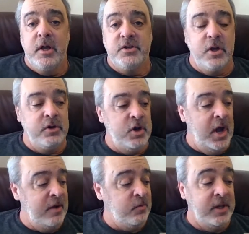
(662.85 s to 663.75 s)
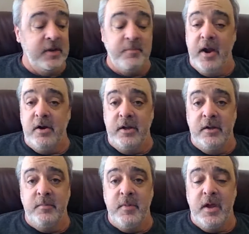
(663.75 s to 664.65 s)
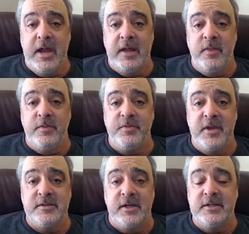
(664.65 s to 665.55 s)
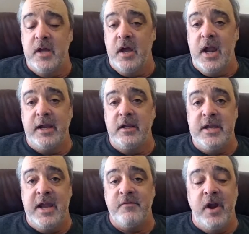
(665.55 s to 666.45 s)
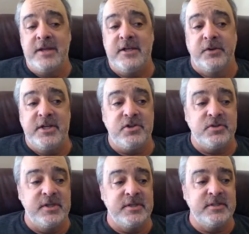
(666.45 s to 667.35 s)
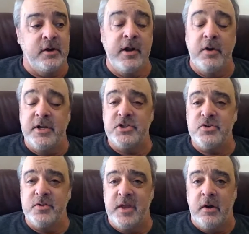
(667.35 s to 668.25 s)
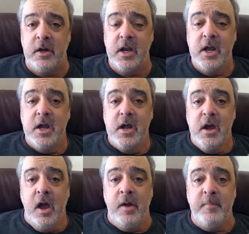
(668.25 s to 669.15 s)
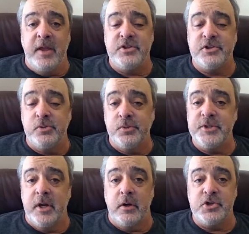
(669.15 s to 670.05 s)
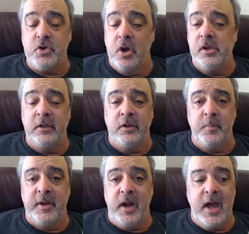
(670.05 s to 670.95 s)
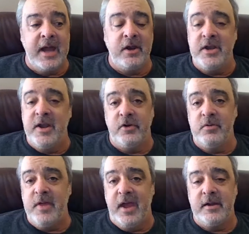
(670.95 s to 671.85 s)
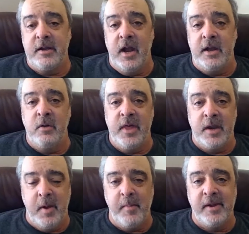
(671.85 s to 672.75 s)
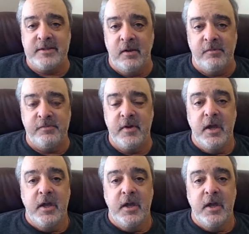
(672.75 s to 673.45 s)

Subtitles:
So, I really admire him and the things that he's done. I could never, and I tell teachers this that are in our district that are at schools that are struggling a little bit, I could never do that. And I know that about myself.